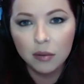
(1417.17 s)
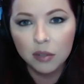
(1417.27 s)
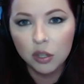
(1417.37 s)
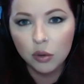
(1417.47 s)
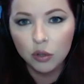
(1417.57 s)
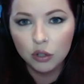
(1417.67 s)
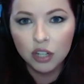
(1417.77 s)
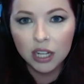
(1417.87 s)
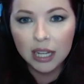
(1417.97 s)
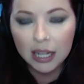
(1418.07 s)
Because you're
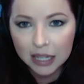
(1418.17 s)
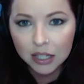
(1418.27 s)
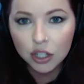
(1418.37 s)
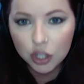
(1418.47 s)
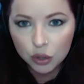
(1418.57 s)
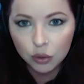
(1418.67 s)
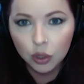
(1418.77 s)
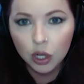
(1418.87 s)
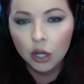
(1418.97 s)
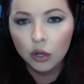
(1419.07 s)
digging into
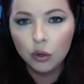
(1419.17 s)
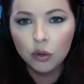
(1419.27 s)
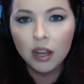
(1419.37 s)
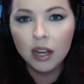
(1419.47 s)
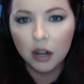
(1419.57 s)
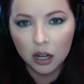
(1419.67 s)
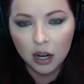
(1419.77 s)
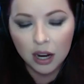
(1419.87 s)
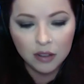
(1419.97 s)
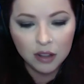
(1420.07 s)
who they are
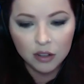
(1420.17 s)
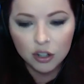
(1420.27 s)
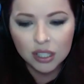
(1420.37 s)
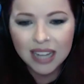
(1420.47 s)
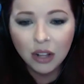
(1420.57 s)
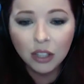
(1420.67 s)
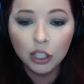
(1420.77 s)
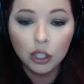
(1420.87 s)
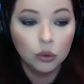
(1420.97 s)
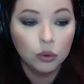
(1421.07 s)
and, and they're just telling
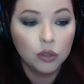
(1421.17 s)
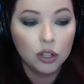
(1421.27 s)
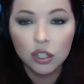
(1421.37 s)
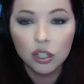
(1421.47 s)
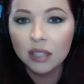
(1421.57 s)
you, they're just,